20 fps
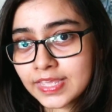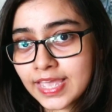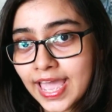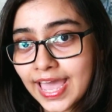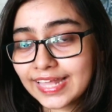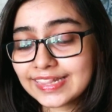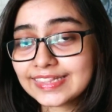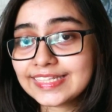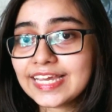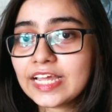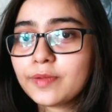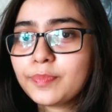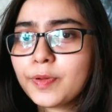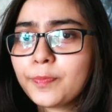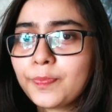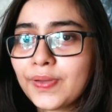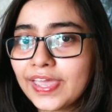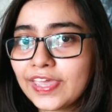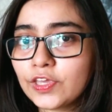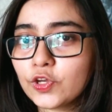and they'll be
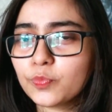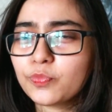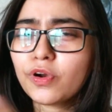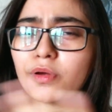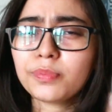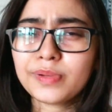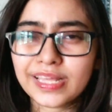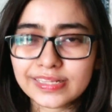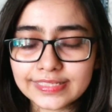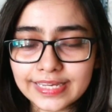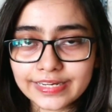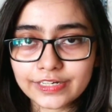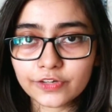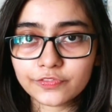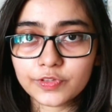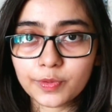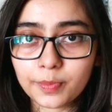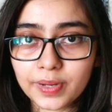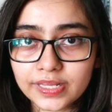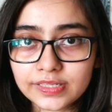paying you probably at the end of
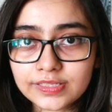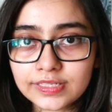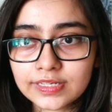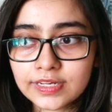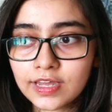the month